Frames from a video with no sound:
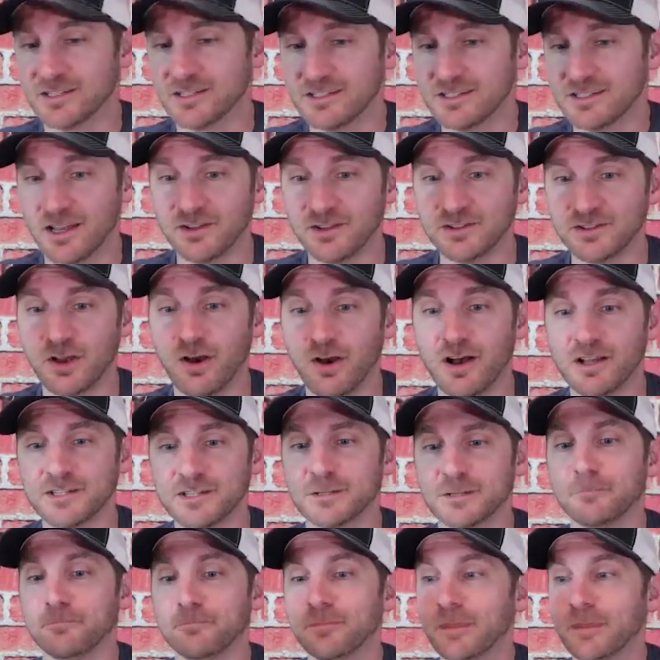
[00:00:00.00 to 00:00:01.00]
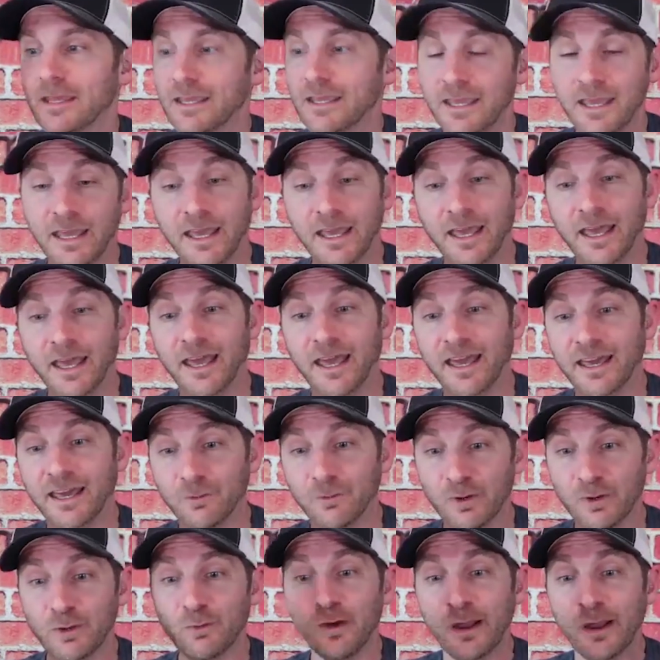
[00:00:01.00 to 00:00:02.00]
It sounds awesome.
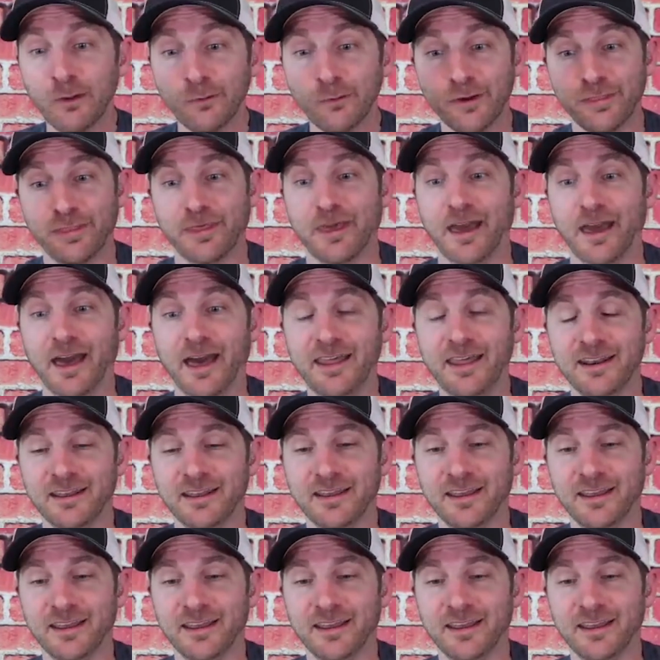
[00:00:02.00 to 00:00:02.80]
And we went with that.